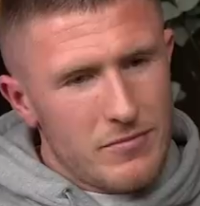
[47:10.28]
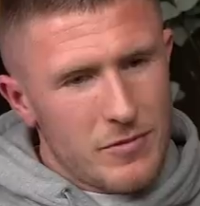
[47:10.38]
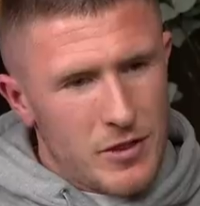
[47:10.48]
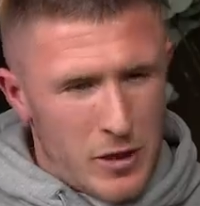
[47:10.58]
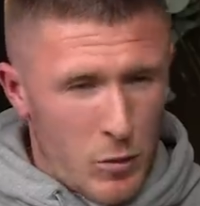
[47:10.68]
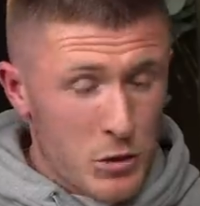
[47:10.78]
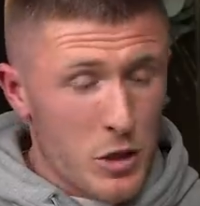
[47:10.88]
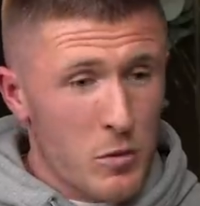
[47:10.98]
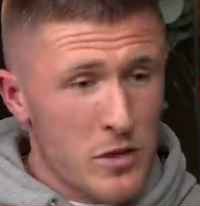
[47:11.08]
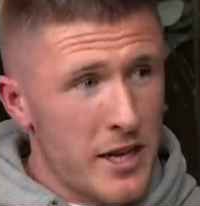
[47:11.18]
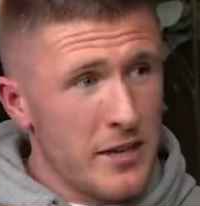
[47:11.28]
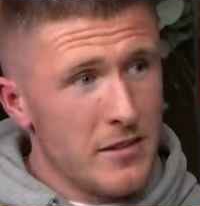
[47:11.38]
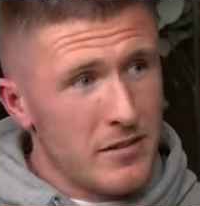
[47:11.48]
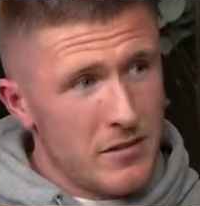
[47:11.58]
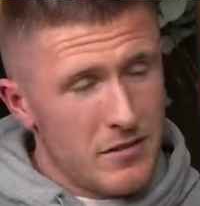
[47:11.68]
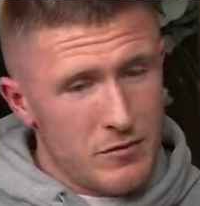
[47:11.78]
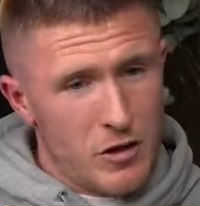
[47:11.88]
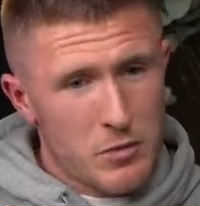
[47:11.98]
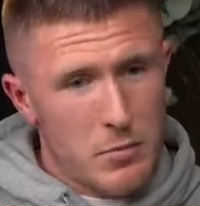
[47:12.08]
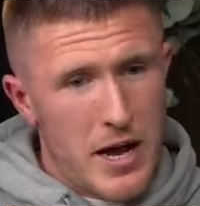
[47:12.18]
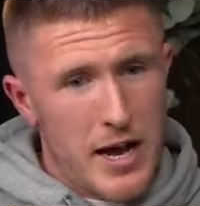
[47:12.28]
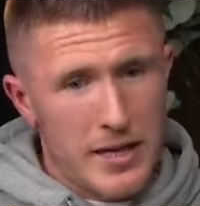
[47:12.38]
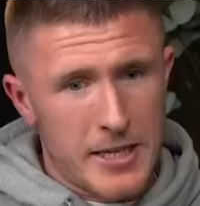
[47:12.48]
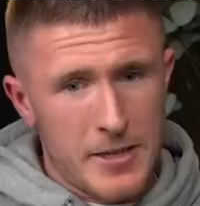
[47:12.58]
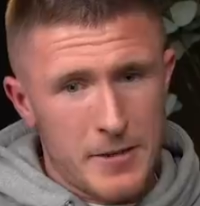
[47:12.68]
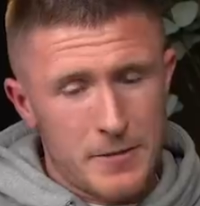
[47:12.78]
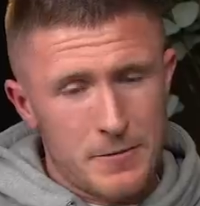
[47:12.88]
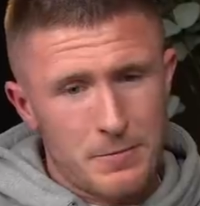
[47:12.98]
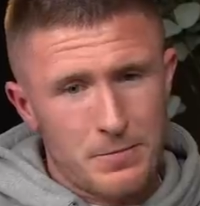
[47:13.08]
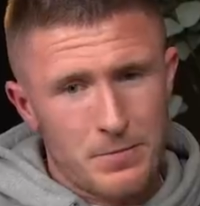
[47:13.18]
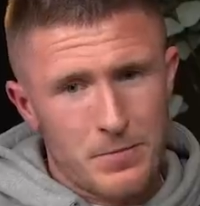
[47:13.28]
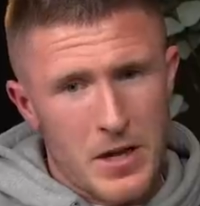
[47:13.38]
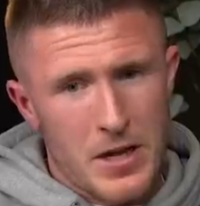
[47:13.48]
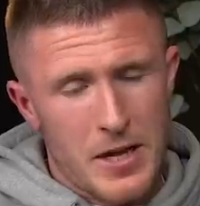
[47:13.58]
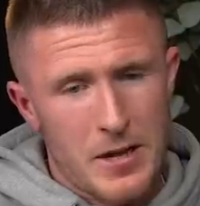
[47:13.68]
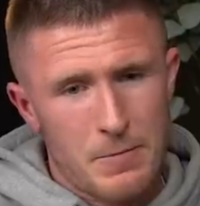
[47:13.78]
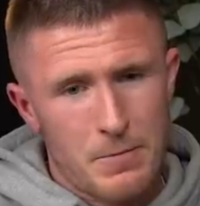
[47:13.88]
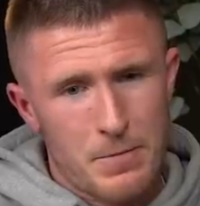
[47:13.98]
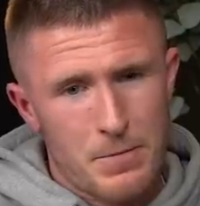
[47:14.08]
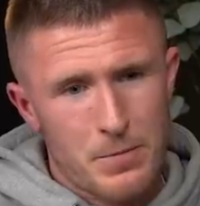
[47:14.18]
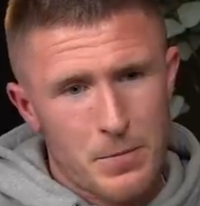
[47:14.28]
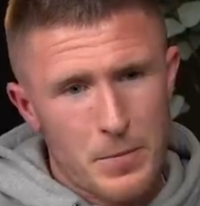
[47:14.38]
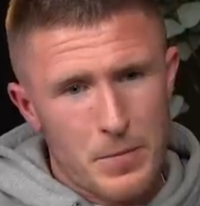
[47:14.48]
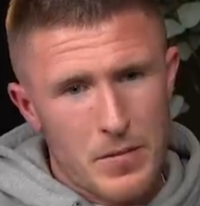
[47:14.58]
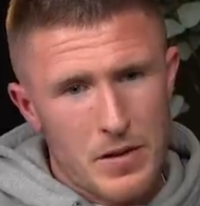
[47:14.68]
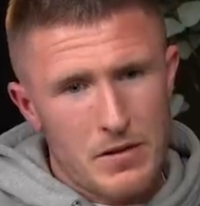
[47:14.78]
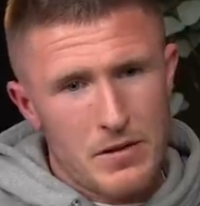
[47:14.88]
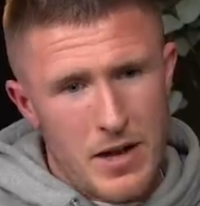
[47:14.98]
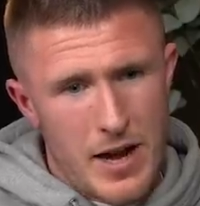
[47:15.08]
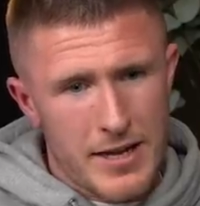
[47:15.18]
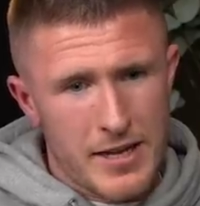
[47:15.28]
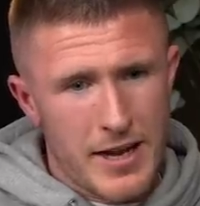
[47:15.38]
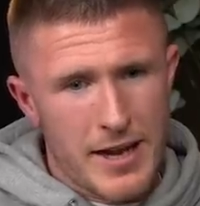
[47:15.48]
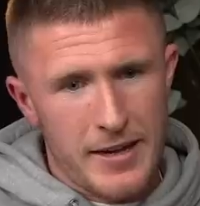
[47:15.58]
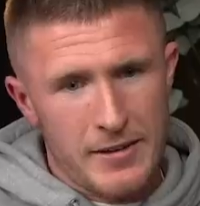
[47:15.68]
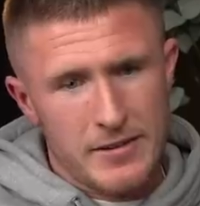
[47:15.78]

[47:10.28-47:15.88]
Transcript: I'll go Jose, Ross Barkley, Harry Kane.